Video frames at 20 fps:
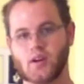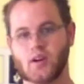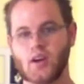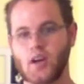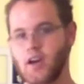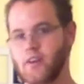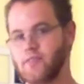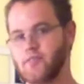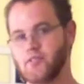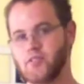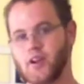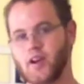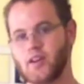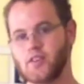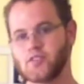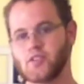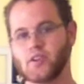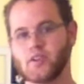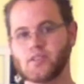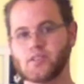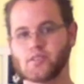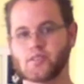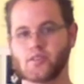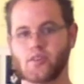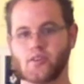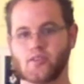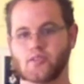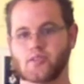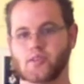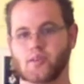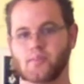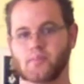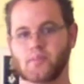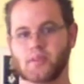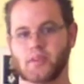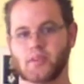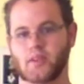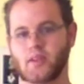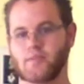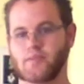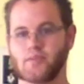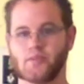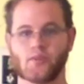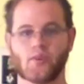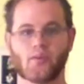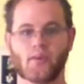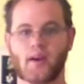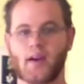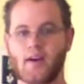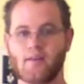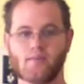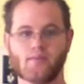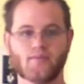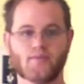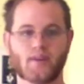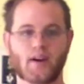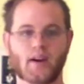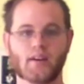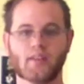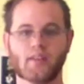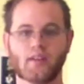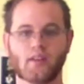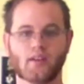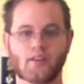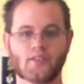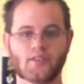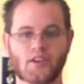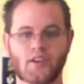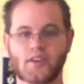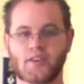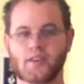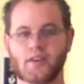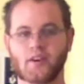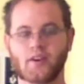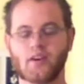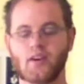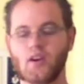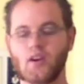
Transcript: if you're not trying to start something, if you don't have a violent agenda,